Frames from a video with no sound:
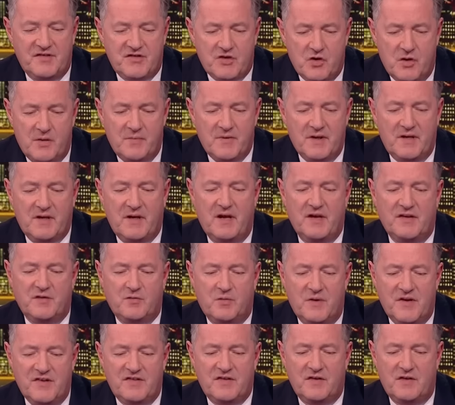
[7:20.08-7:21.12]
during the King's
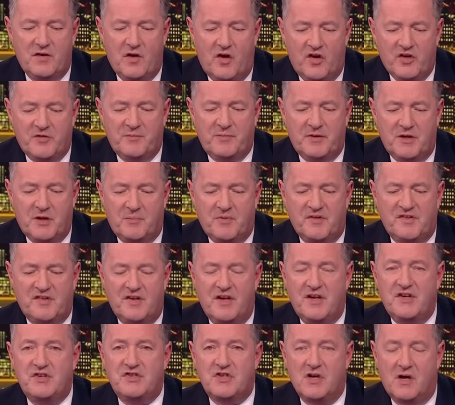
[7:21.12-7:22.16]
recent hospital
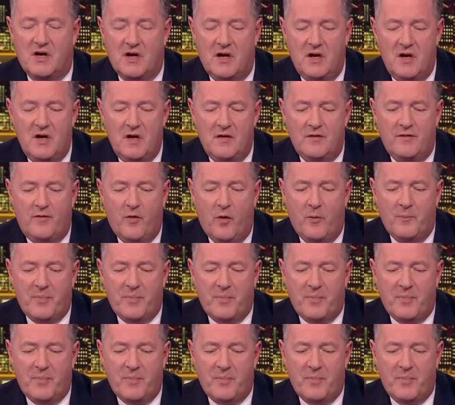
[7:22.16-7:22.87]
procedure for